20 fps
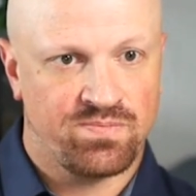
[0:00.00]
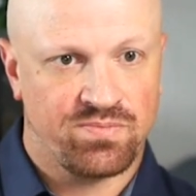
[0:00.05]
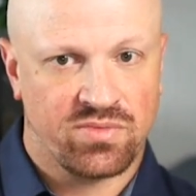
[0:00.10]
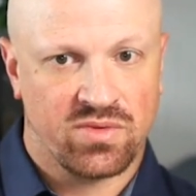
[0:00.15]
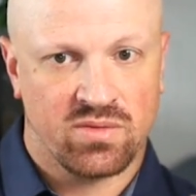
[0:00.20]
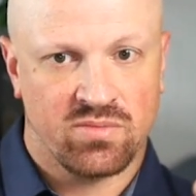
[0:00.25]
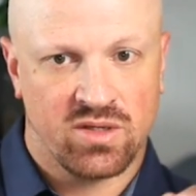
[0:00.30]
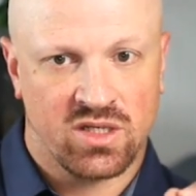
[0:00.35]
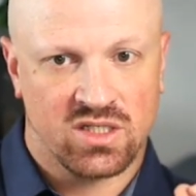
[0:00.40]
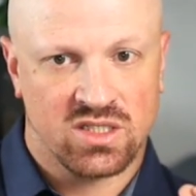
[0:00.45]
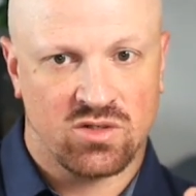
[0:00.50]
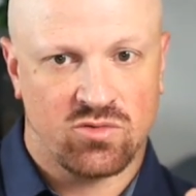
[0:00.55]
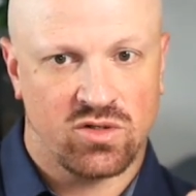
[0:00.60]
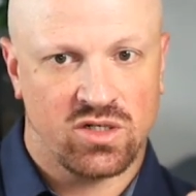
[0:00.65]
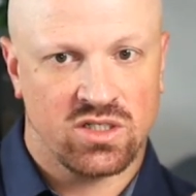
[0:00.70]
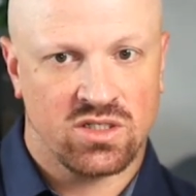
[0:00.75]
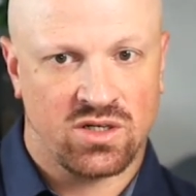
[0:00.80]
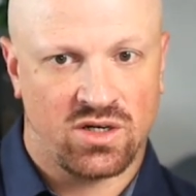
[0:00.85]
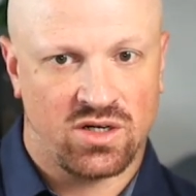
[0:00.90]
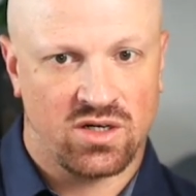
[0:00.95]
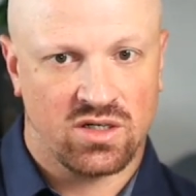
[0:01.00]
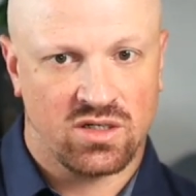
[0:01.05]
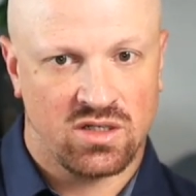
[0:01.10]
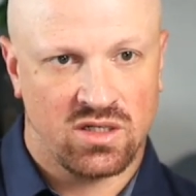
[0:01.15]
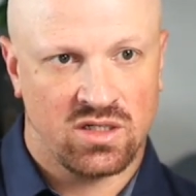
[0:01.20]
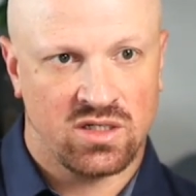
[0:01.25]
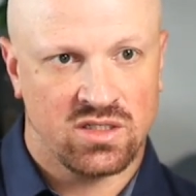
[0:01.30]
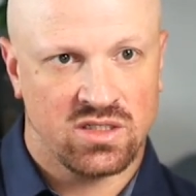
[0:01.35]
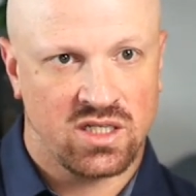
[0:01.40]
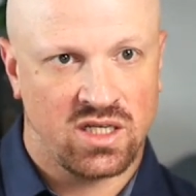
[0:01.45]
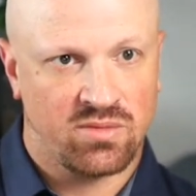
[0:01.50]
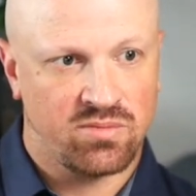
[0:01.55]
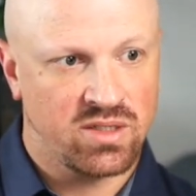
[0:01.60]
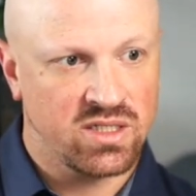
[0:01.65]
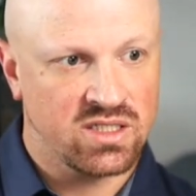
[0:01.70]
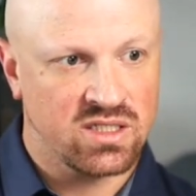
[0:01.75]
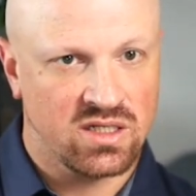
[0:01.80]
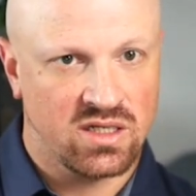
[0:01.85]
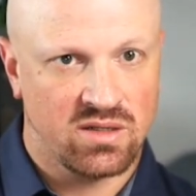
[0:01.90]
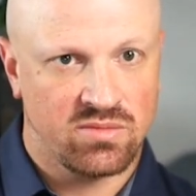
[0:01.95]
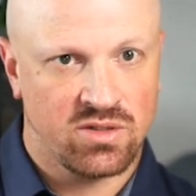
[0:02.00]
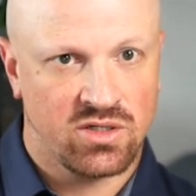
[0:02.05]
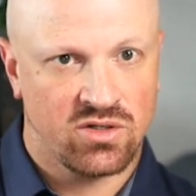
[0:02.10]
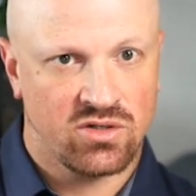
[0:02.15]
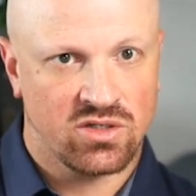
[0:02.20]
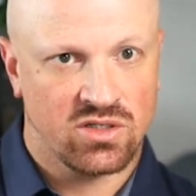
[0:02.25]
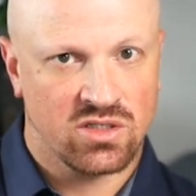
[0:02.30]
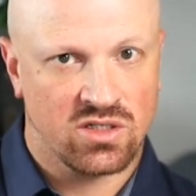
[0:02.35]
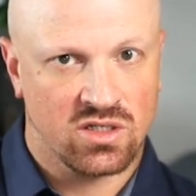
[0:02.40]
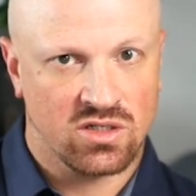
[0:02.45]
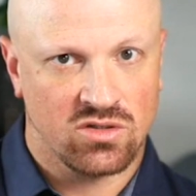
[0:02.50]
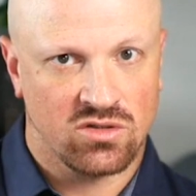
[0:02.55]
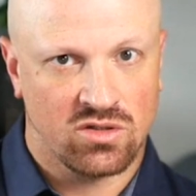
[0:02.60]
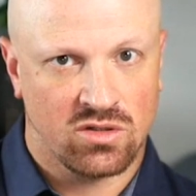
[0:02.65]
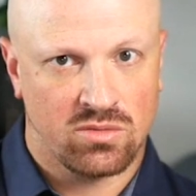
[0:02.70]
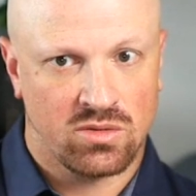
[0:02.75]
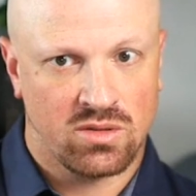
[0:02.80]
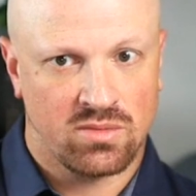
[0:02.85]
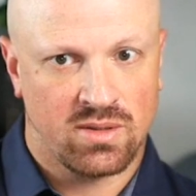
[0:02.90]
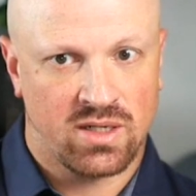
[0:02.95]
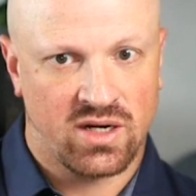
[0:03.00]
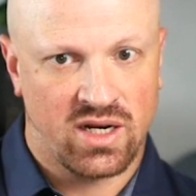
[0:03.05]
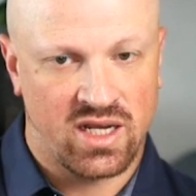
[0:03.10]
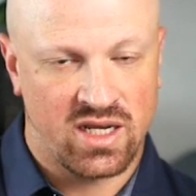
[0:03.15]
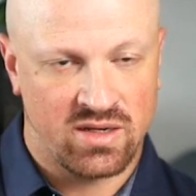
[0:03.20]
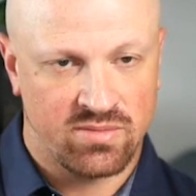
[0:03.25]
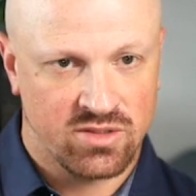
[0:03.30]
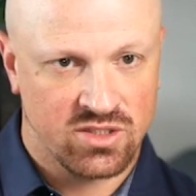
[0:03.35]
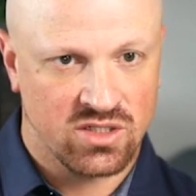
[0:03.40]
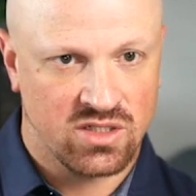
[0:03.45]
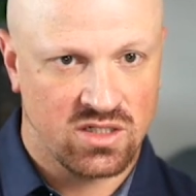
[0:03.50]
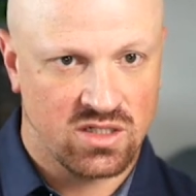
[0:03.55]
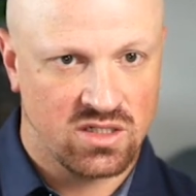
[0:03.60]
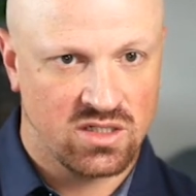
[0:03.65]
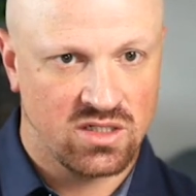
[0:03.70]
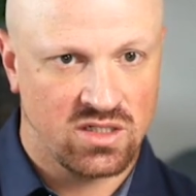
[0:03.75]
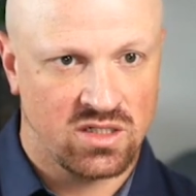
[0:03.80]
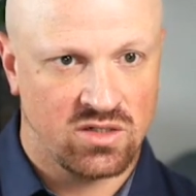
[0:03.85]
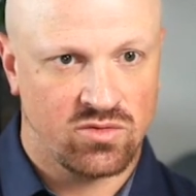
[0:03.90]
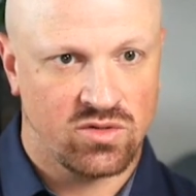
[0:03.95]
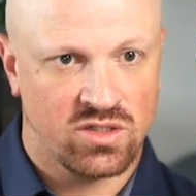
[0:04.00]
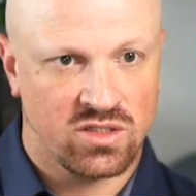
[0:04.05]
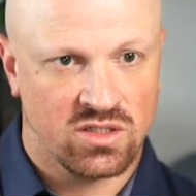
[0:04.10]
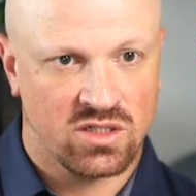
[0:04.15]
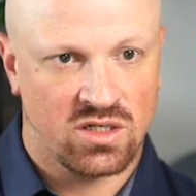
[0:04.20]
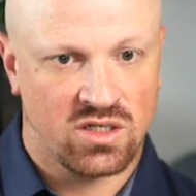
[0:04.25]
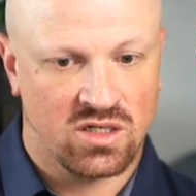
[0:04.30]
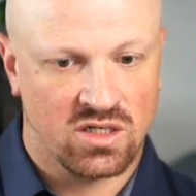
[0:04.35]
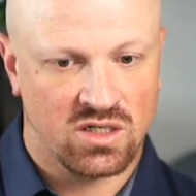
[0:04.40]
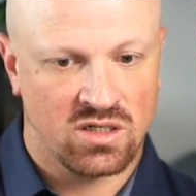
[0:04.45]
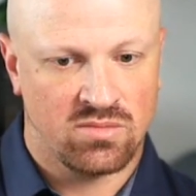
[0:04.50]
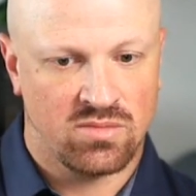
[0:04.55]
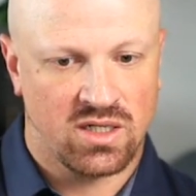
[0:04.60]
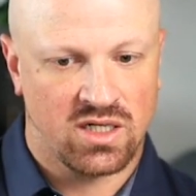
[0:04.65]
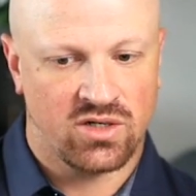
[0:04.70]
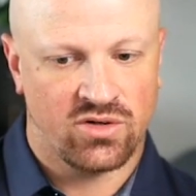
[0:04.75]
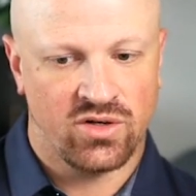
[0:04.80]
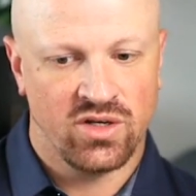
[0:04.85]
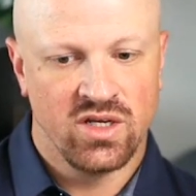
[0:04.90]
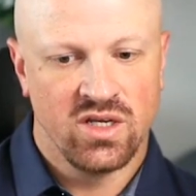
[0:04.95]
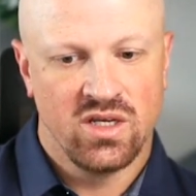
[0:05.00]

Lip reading: because I want to talk and take my time here to talk a little bit about Amazon, and I want to talk about